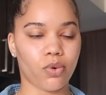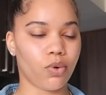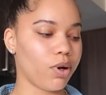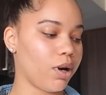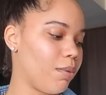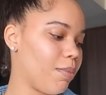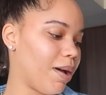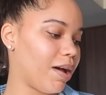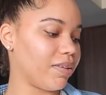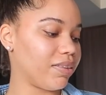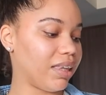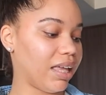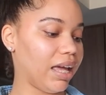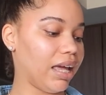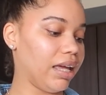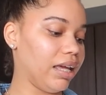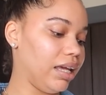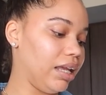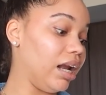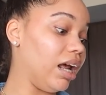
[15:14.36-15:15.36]
more about
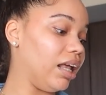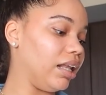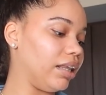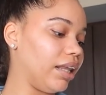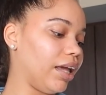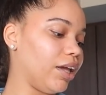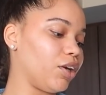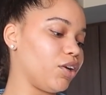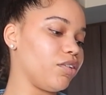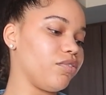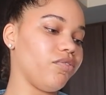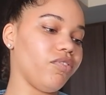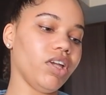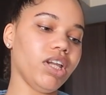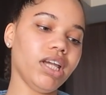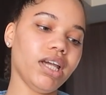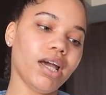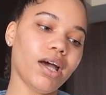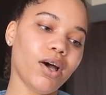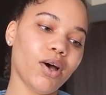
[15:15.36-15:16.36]
that in a later
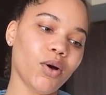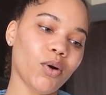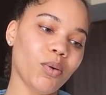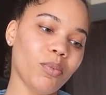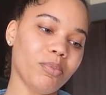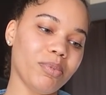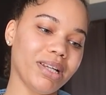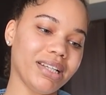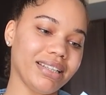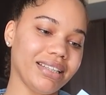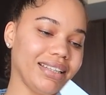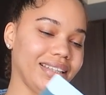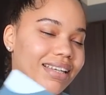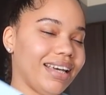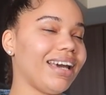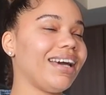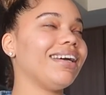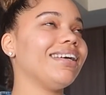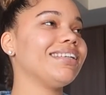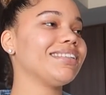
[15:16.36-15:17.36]
video, but
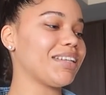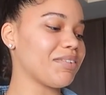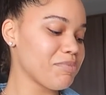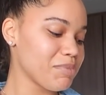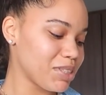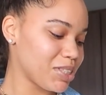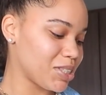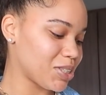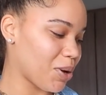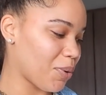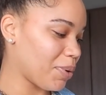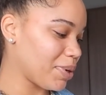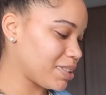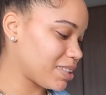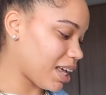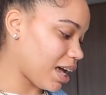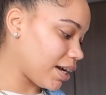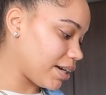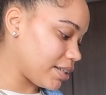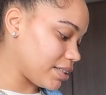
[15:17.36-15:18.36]
yes, I'm so
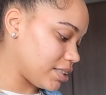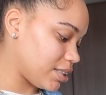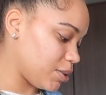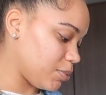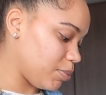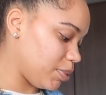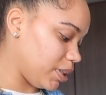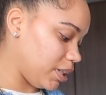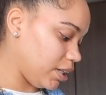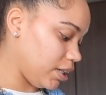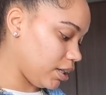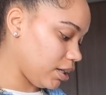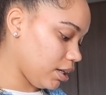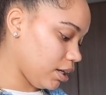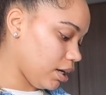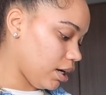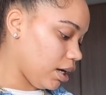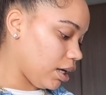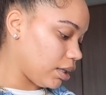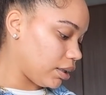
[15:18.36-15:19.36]
excited to be
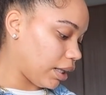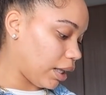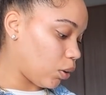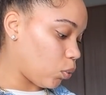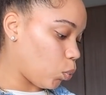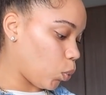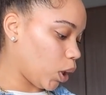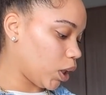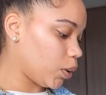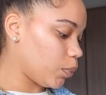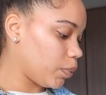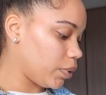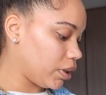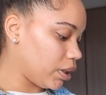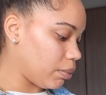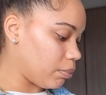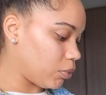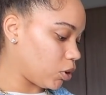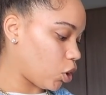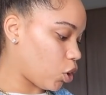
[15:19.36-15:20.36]
like working with
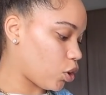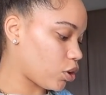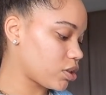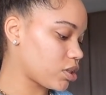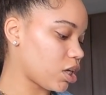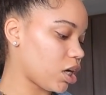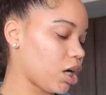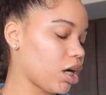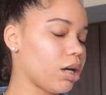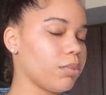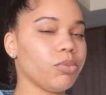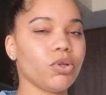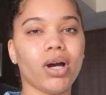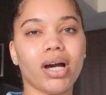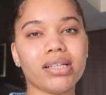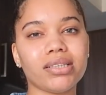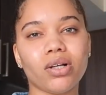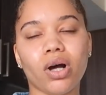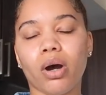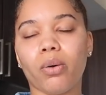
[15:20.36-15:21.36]
them long term. You
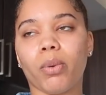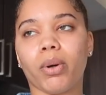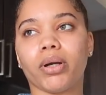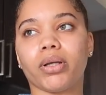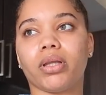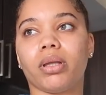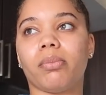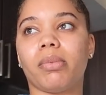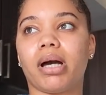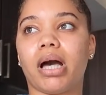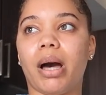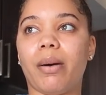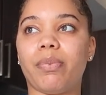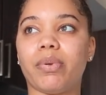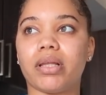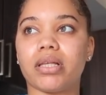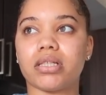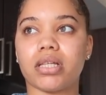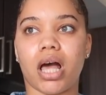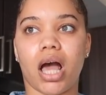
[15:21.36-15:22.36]
guys know I work with them a
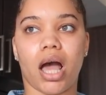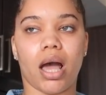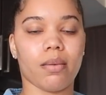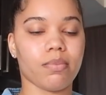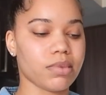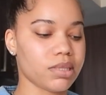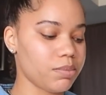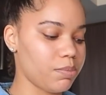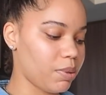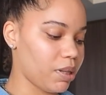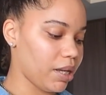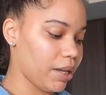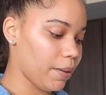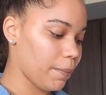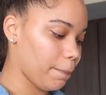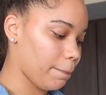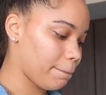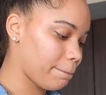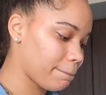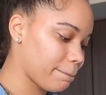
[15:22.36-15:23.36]
couple of times,
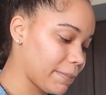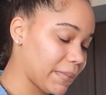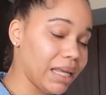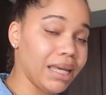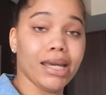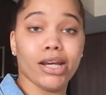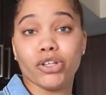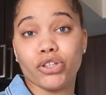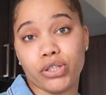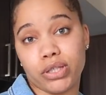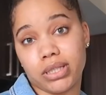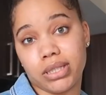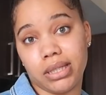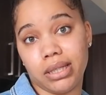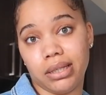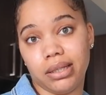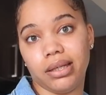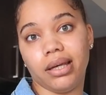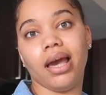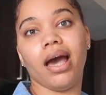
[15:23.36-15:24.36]
but here's the
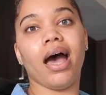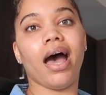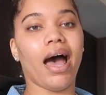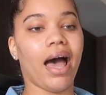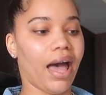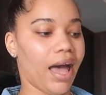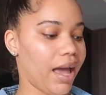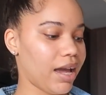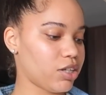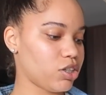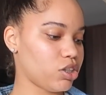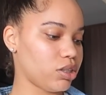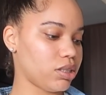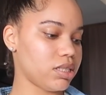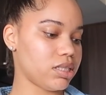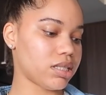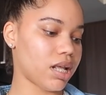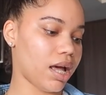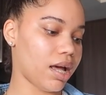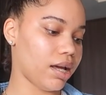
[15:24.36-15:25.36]
tea. I
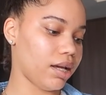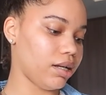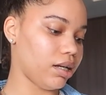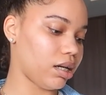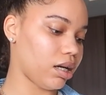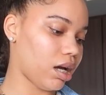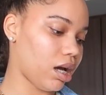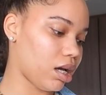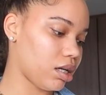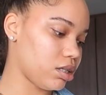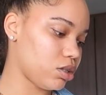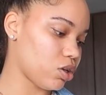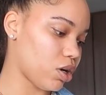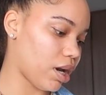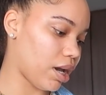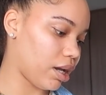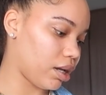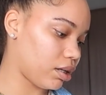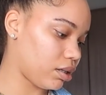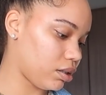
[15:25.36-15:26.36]
actually signed a
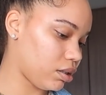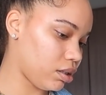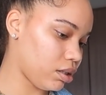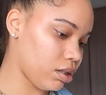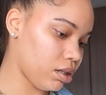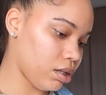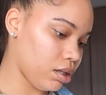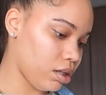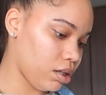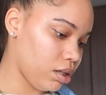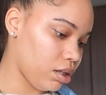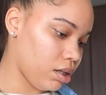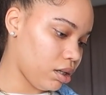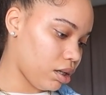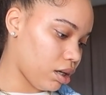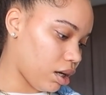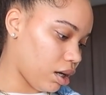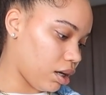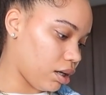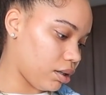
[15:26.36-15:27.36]
contract
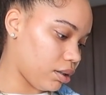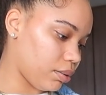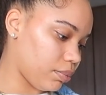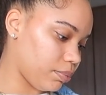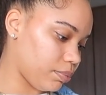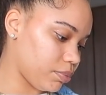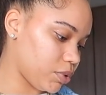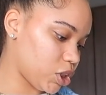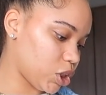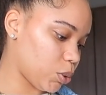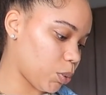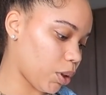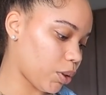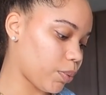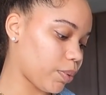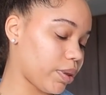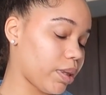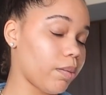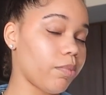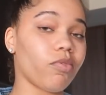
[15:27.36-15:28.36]
um, to work
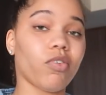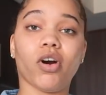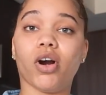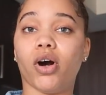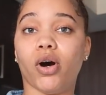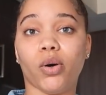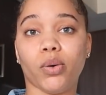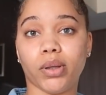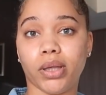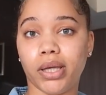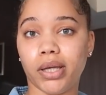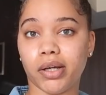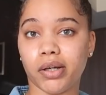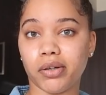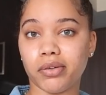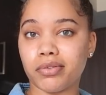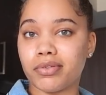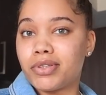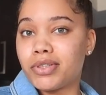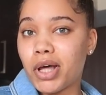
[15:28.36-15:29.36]
with them for a whole
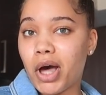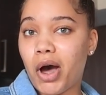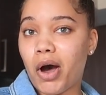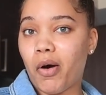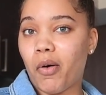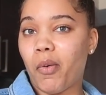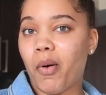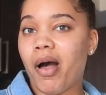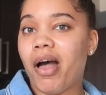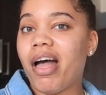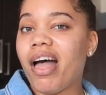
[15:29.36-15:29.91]
year. So